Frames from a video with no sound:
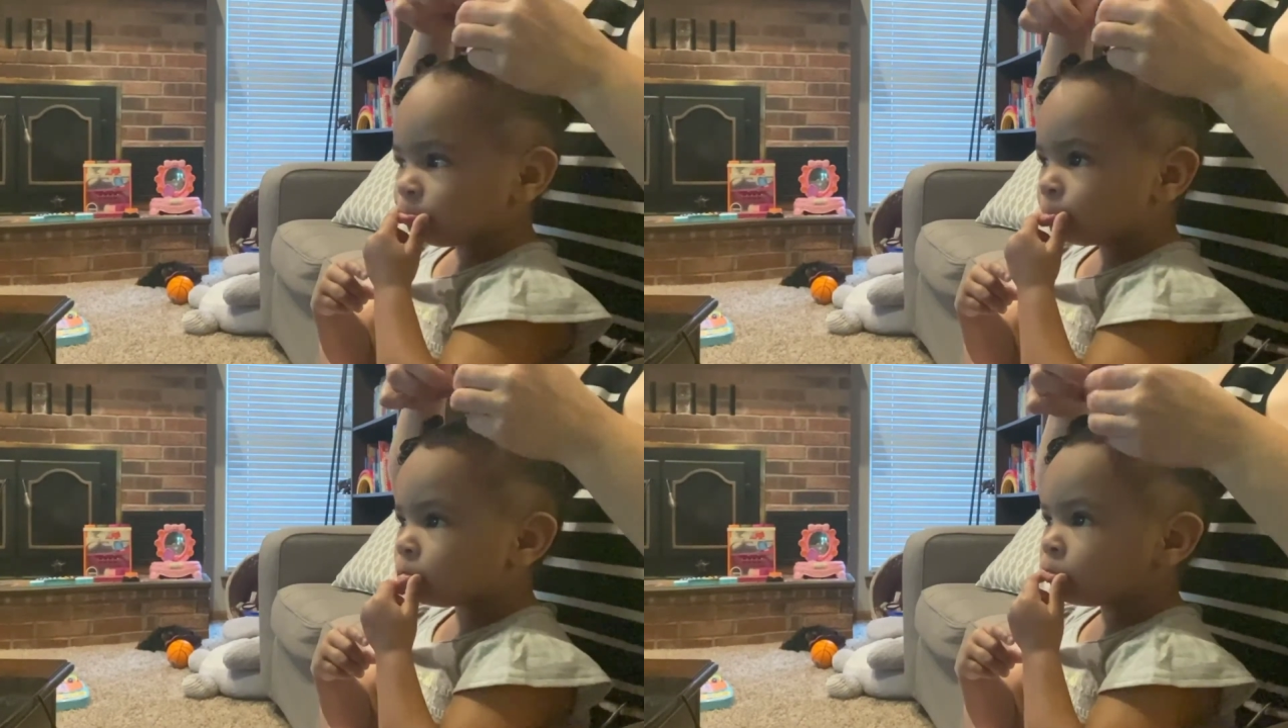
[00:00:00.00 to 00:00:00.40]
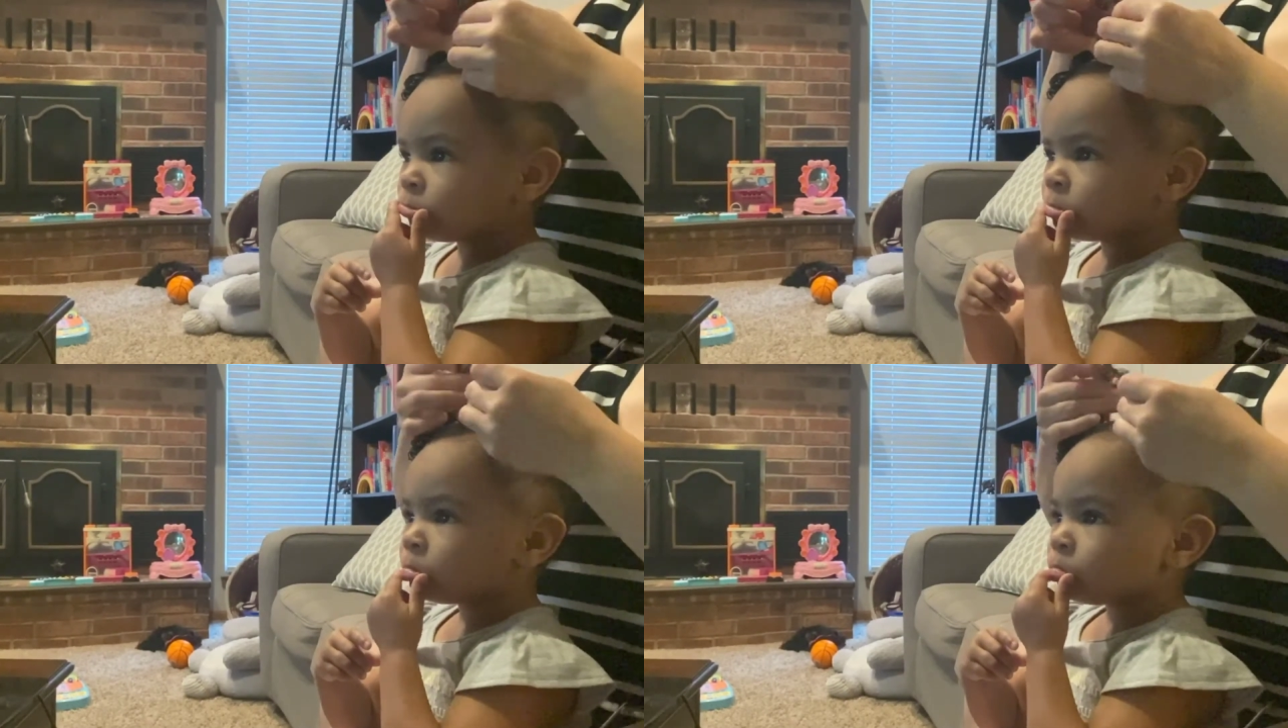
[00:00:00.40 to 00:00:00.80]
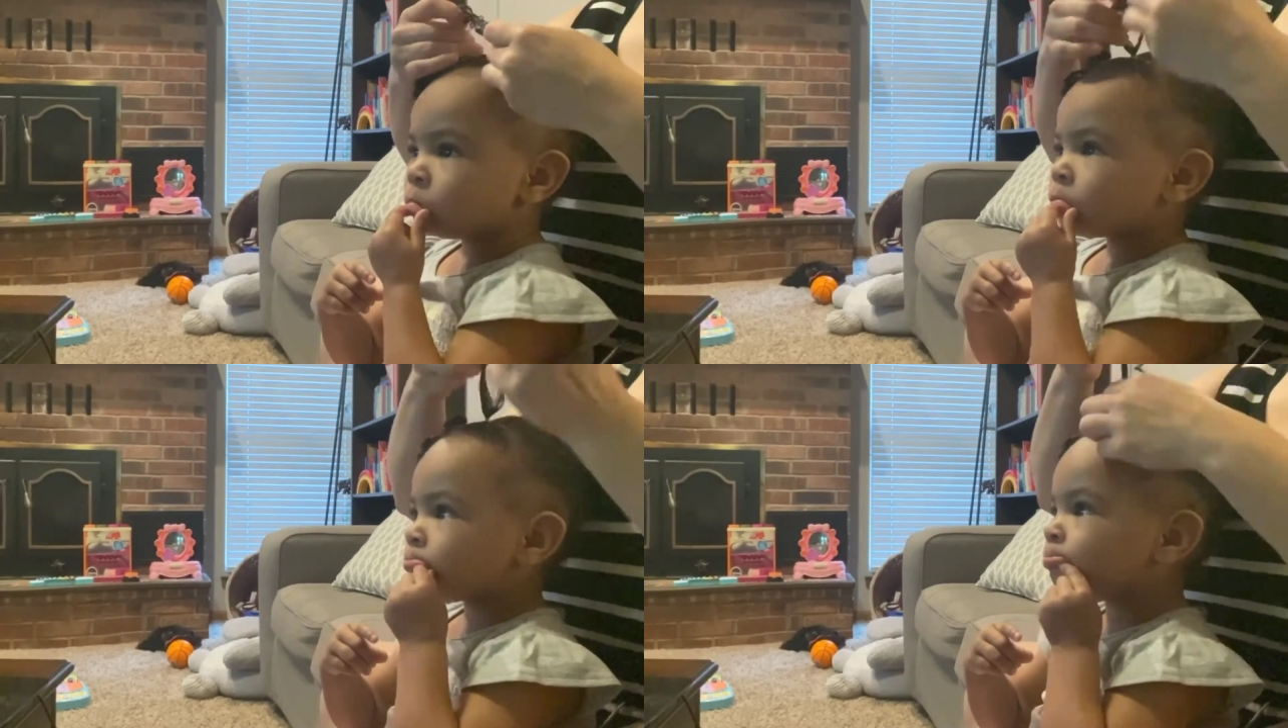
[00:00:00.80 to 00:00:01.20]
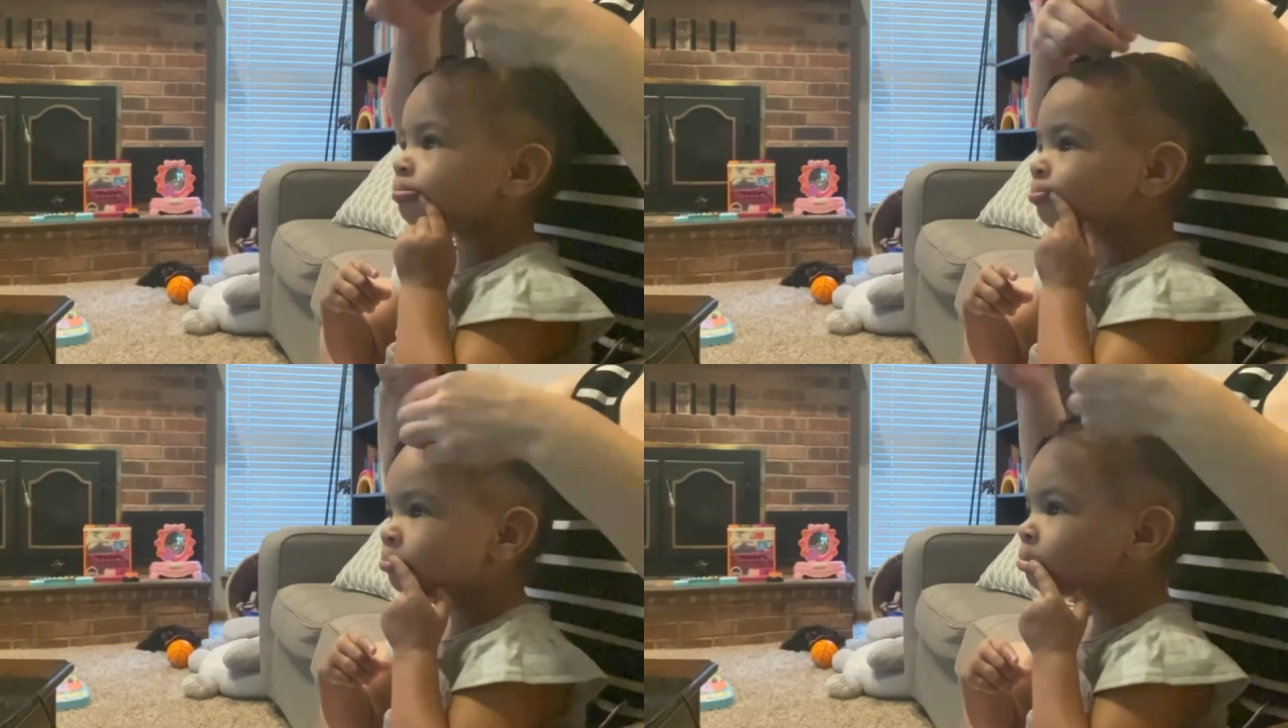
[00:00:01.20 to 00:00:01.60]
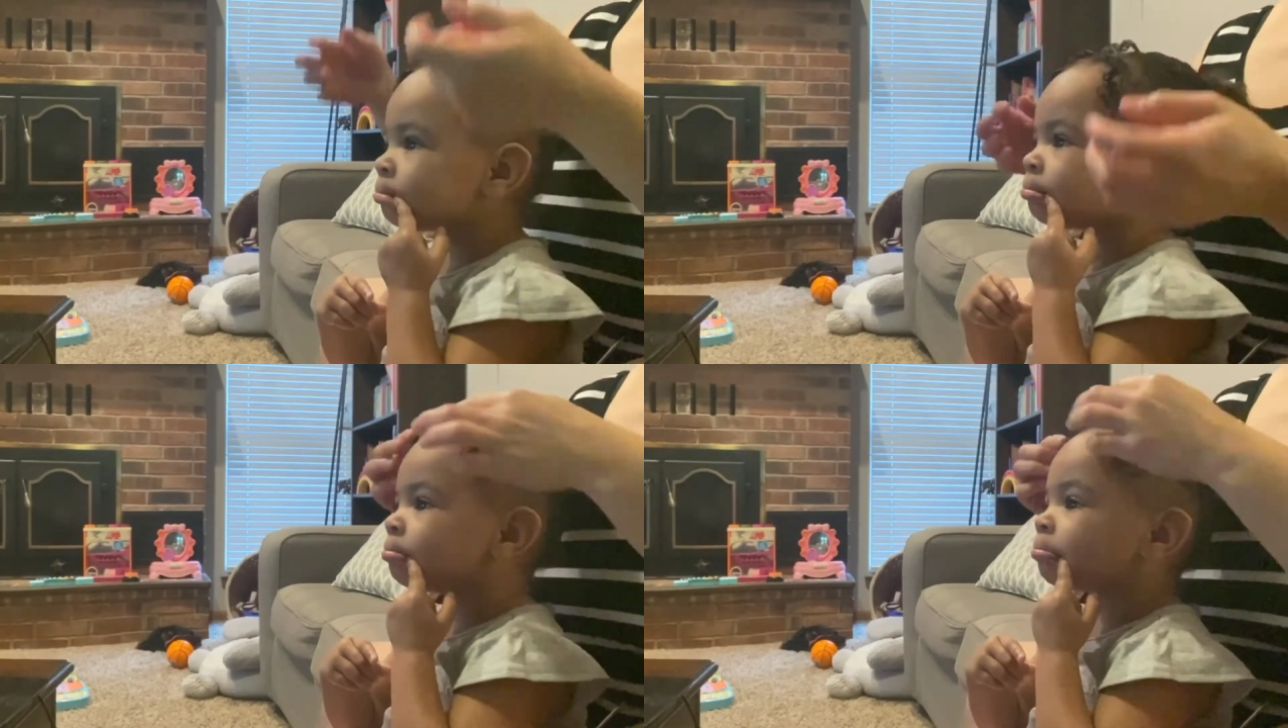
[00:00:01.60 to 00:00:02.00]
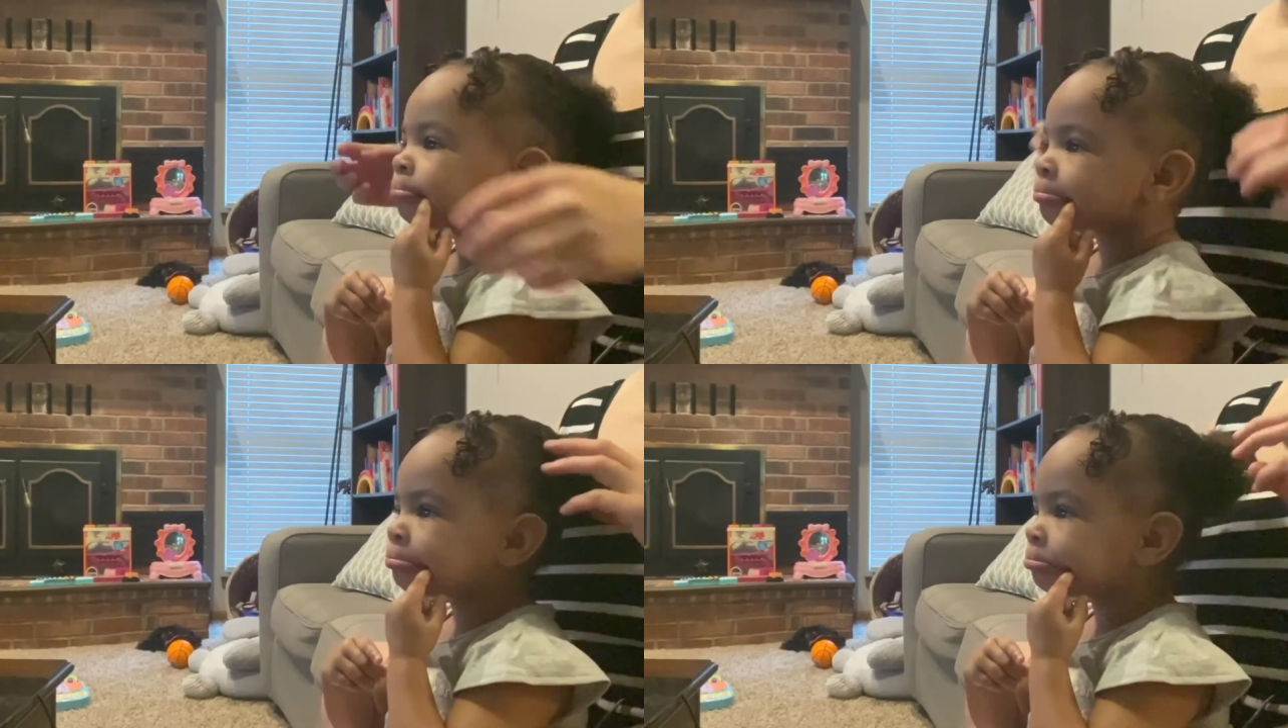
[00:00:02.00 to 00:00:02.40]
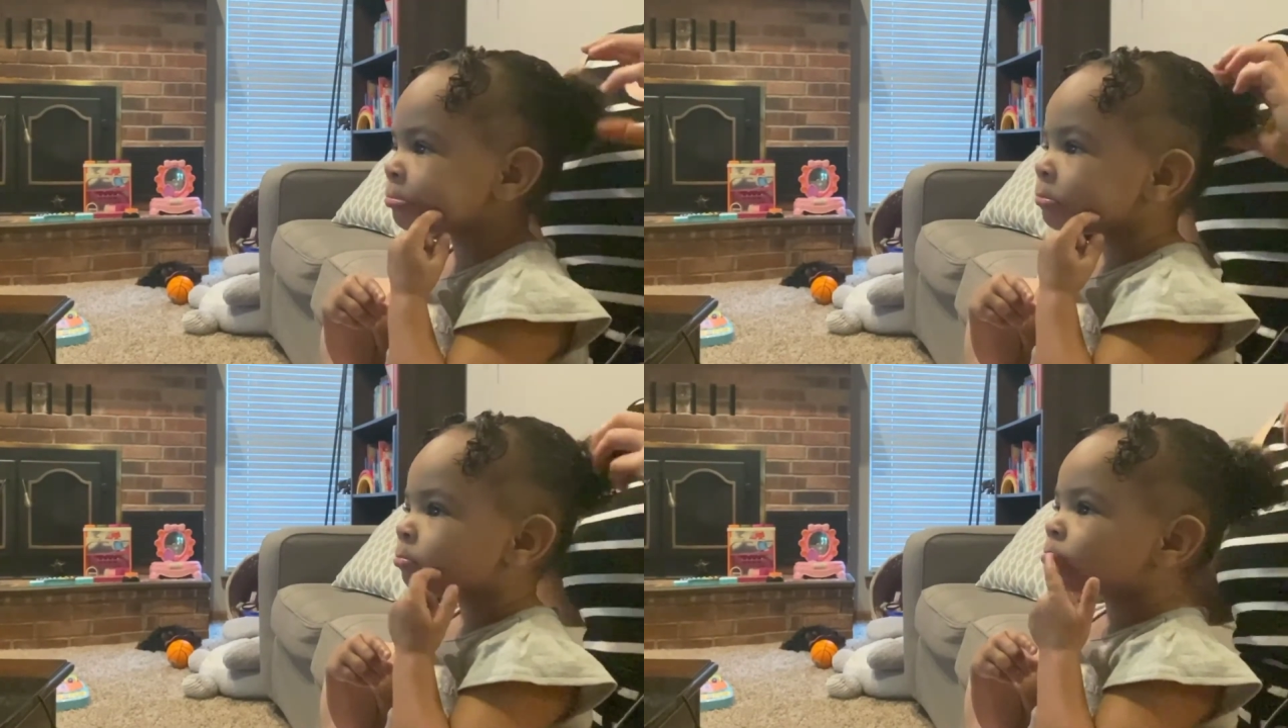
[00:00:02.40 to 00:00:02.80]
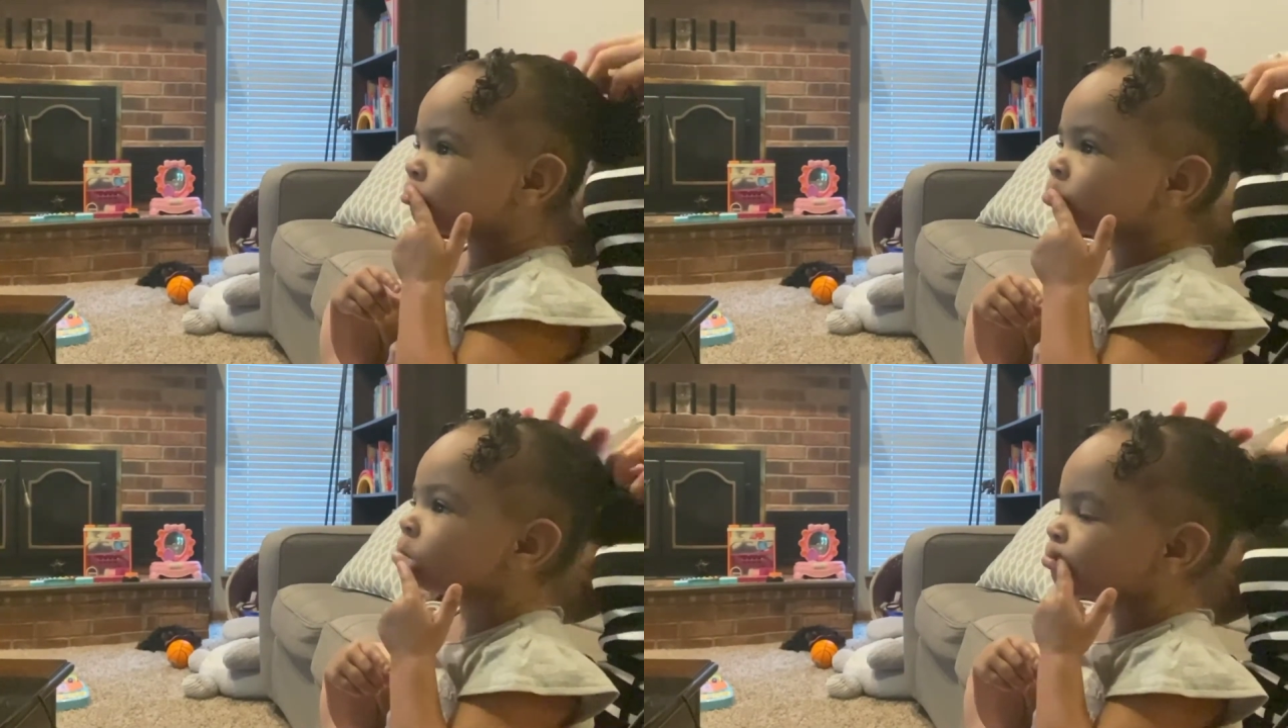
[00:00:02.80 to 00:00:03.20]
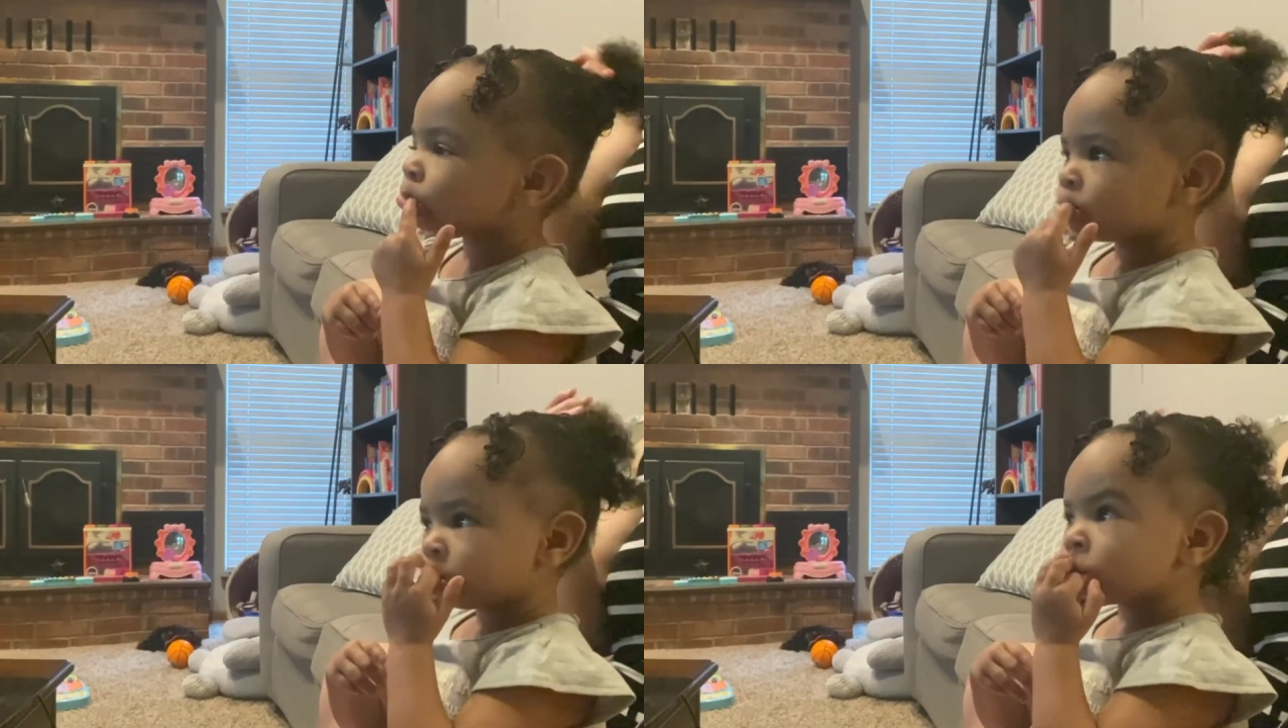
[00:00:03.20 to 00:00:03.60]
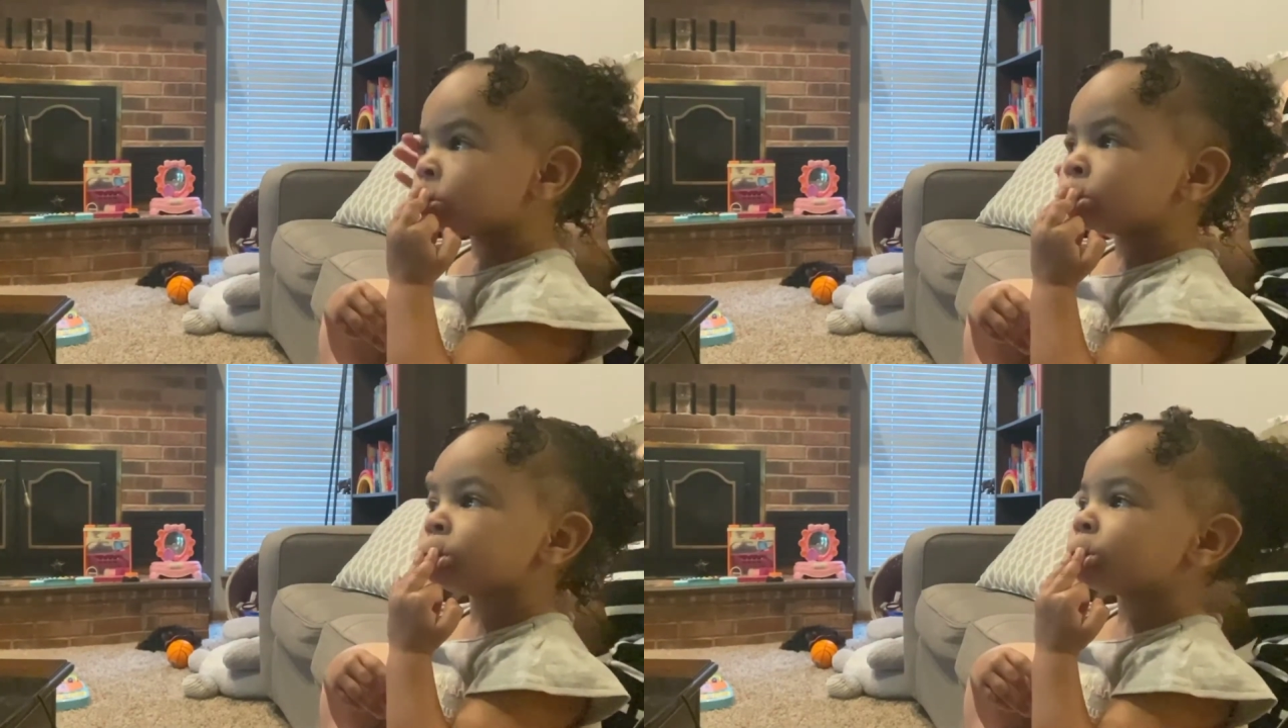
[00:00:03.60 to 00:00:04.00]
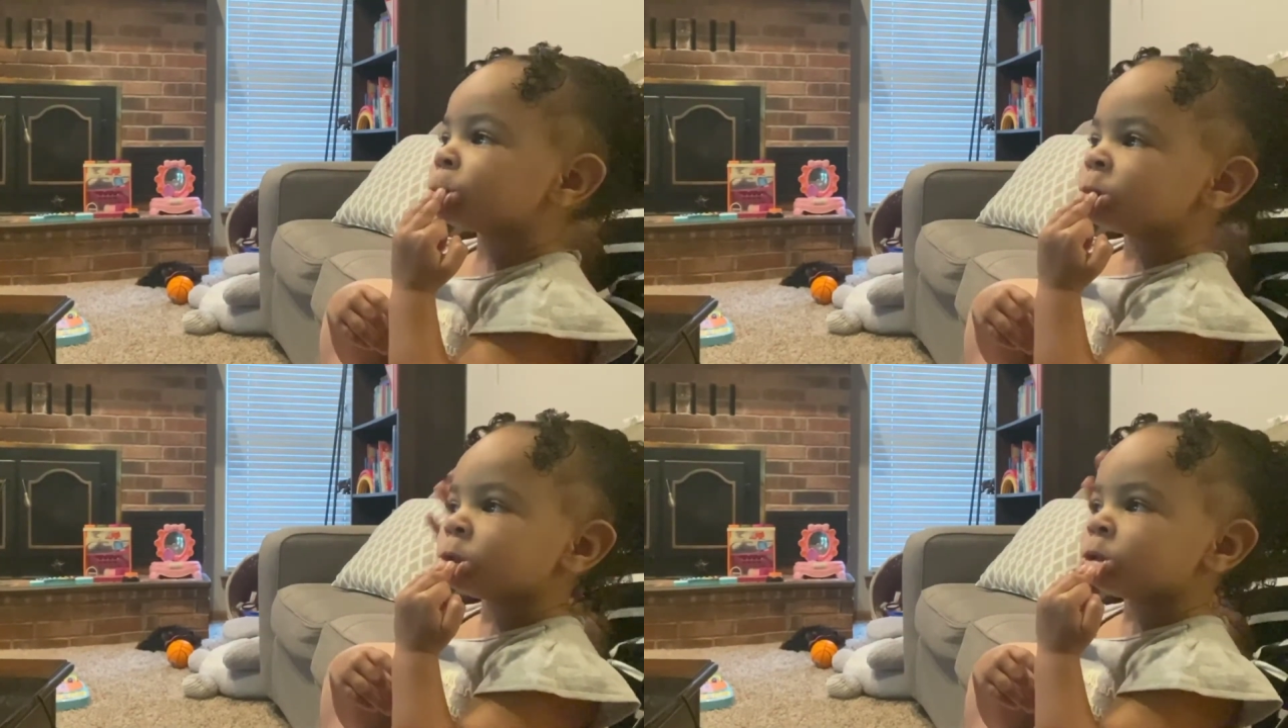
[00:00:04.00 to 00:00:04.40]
Either you could do hair colored or you could do fun colors, like I did a light pink to match her